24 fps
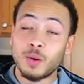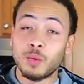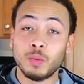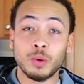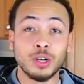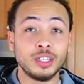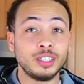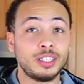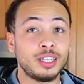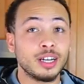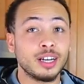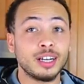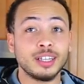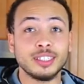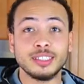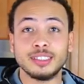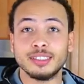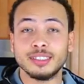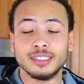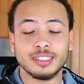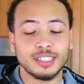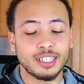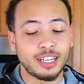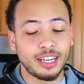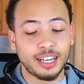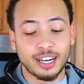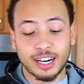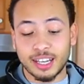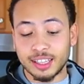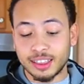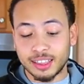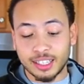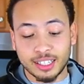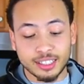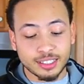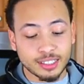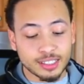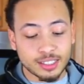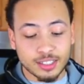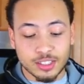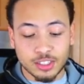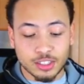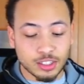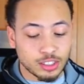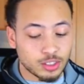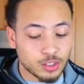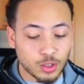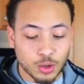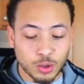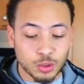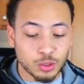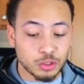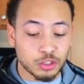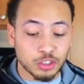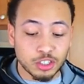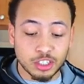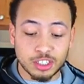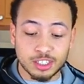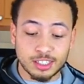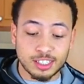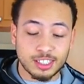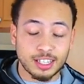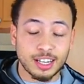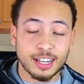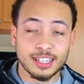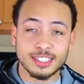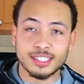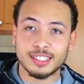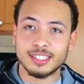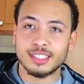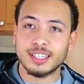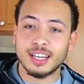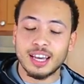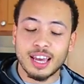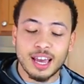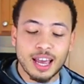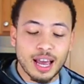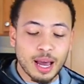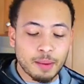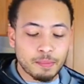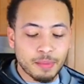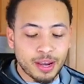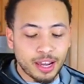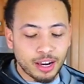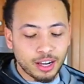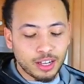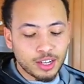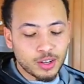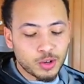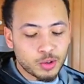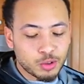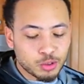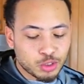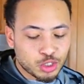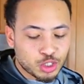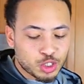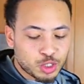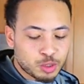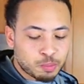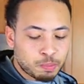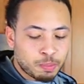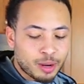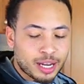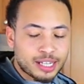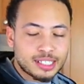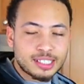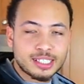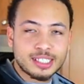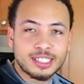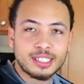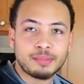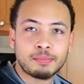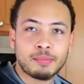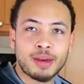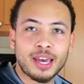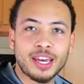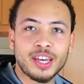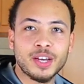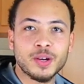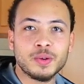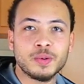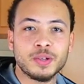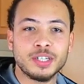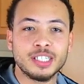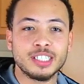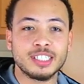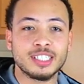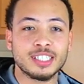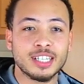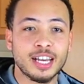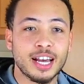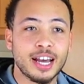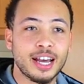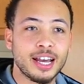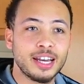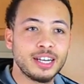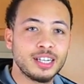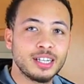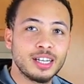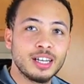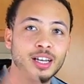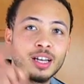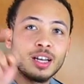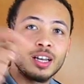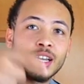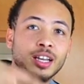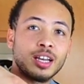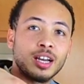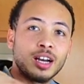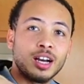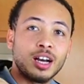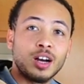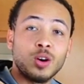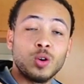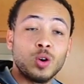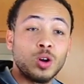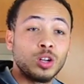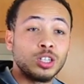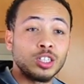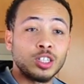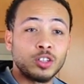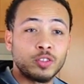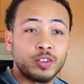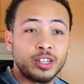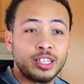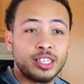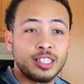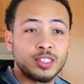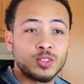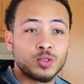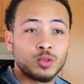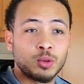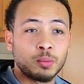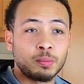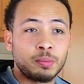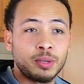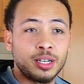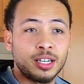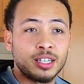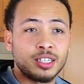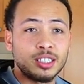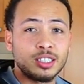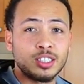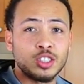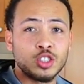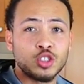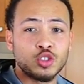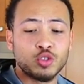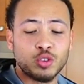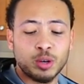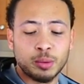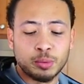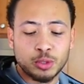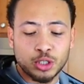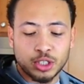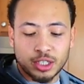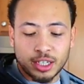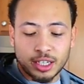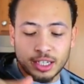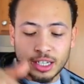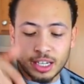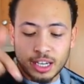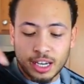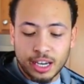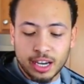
we're done. And I think this is a total success. I made a little spicy mayo on the side. Uh, all ingredients will be in the description.